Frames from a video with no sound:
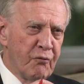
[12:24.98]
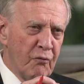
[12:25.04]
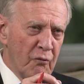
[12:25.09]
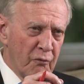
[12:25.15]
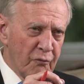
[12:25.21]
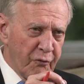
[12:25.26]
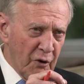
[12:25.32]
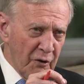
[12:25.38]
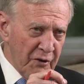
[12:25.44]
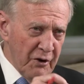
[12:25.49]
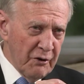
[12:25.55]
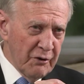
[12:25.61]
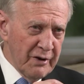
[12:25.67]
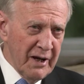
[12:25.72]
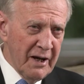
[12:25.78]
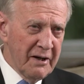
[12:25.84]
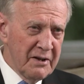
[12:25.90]
For the
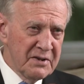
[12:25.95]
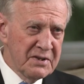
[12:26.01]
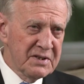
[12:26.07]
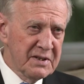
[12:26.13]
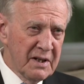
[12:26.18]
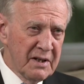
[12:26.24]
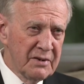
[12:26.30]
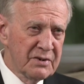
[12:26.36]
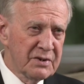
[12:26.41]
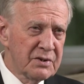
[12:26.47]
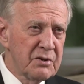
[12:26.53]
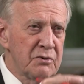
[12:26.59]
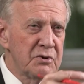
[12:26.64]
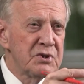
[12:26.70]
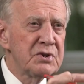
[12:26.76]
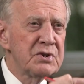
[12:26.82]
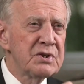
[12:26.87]
United States to
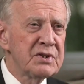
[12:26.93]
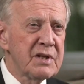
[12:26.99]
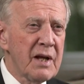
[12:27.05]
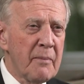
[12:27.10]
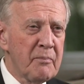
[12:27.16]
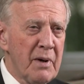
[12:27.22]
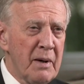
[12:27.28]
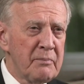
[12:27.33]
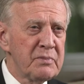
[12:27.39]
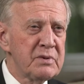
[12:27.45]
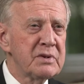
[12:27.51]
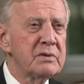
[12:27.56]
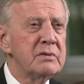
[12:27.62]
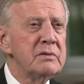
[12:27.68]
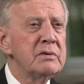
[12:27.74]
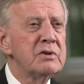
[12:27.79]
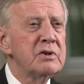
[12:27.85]
step up
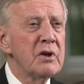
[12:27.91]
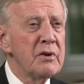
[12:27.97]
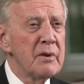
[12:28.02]
to the